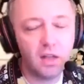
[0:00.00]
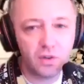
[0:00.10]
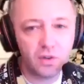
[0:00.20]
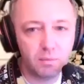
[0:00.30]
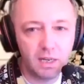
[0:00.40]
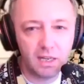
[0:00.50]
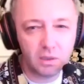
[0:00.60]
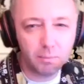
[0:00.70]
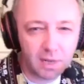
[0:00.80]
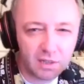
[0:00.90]
similes
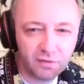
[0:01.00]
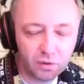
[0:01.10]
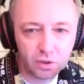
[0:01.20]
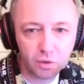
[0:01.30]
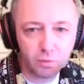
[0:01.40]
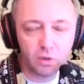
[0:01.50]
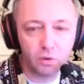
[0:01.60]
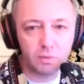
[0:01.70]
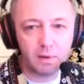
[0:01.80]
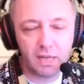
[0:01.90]
and metaphors that we
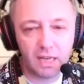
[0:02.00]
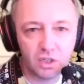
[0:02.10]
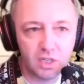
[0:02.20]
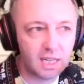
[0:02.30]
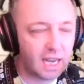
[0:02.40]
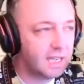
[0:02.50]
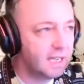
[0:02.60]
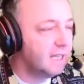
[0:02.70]
talked about yesterday,